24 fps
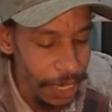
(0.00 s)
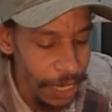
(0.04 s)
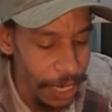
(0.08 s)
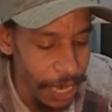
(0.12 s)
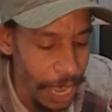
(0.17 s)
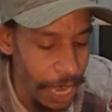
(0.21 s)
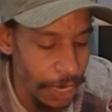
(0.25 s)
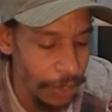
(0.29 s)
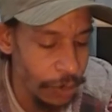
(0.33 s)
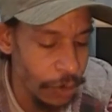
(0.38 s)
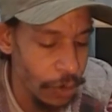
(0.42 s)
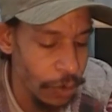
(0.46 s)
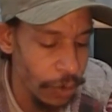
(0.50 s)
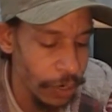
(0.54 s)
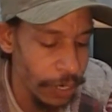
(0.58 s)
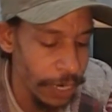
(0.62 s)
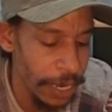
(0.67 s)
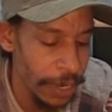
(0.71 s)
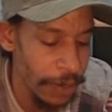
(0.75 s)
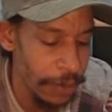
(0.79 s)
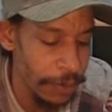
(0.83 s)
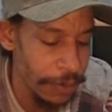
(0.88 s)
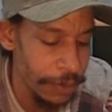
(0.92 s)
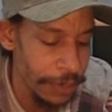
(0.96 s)
Cotton
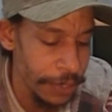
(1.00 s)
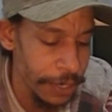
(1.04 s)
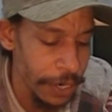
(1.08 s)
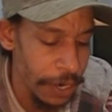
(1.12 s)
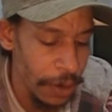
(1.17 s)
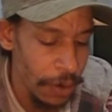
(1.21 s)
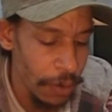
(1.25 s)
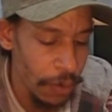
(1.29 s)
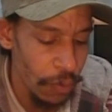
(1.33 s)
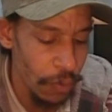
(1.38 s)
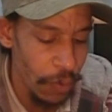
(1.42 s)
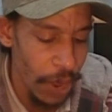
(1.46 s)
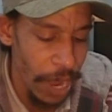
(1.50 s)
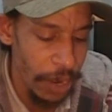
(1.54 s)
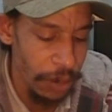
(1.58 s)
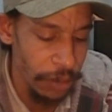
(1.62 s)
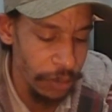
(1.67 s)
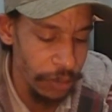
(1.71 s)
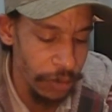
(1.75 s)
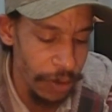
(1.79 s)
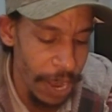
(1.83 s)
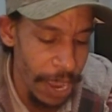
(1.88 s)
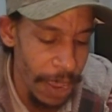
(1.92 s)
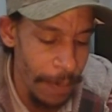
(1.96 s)
Cordell's
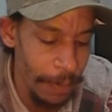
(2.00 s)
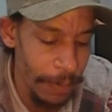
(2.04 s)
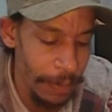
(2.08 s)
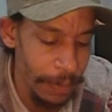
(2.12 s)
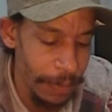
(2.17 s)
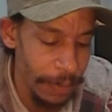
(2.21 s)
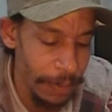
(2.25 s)
Rat-L-Trap,